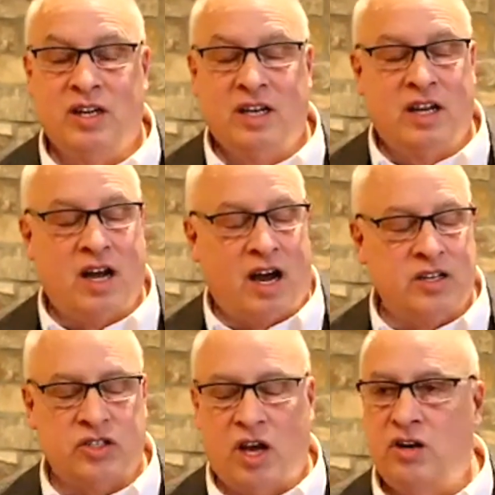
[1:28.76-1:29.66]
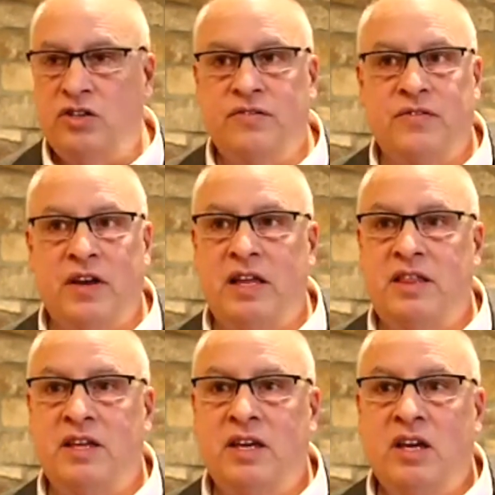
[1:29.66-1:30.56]
God has honored your
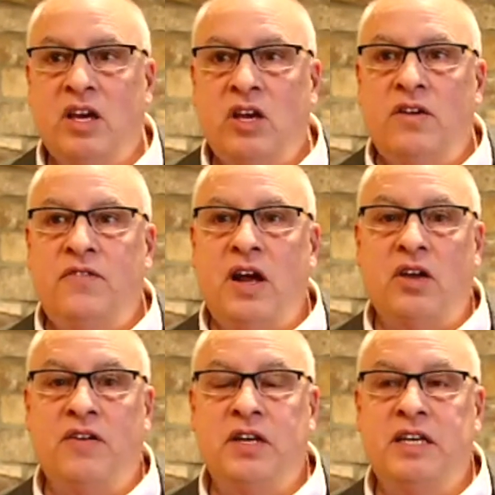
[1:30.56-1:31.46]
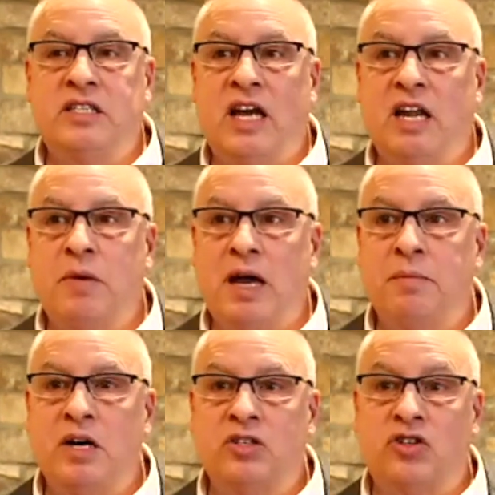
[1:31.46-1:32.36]
faith. You've now given East
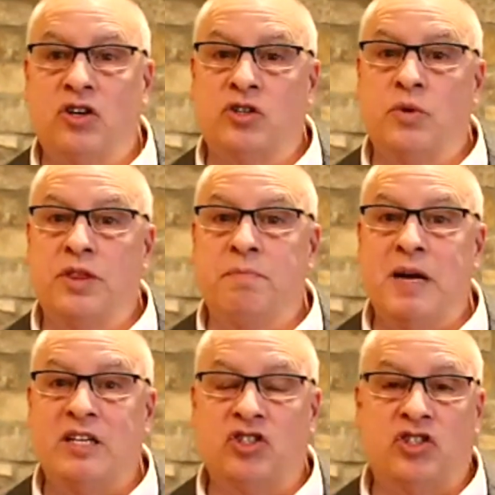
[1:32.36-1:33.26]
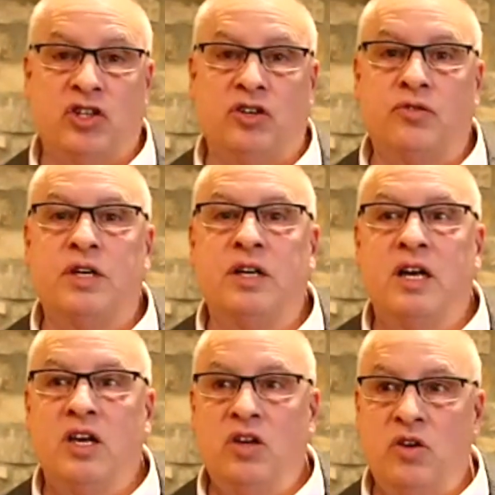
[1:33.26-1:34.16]
Alabama a church with the best children,
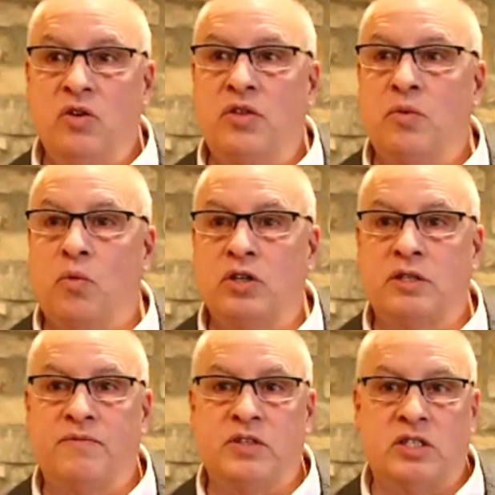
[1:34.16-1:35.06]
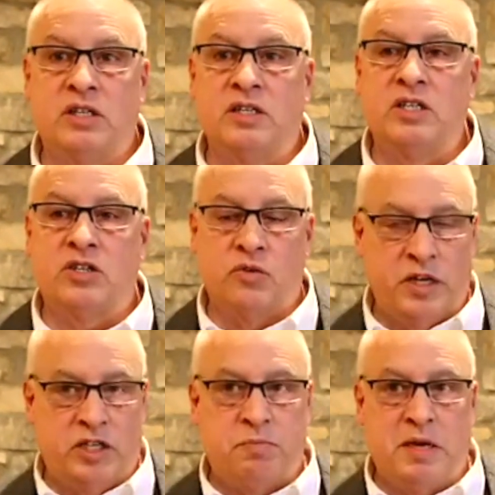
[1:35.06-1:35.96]
youth, and worship facilities to
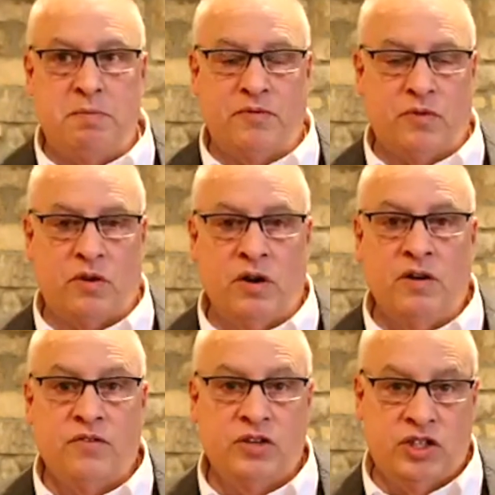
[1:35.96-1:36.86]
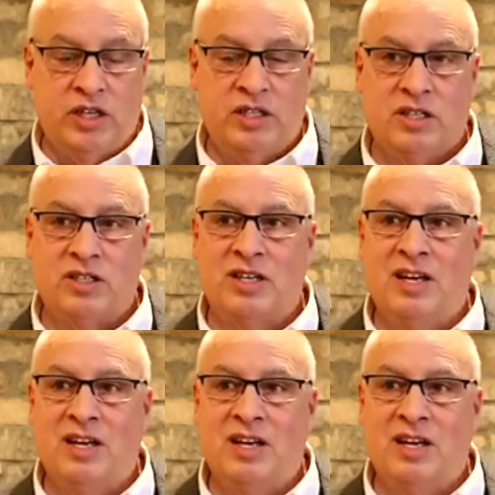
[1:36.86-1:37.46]
reach people for Jesus.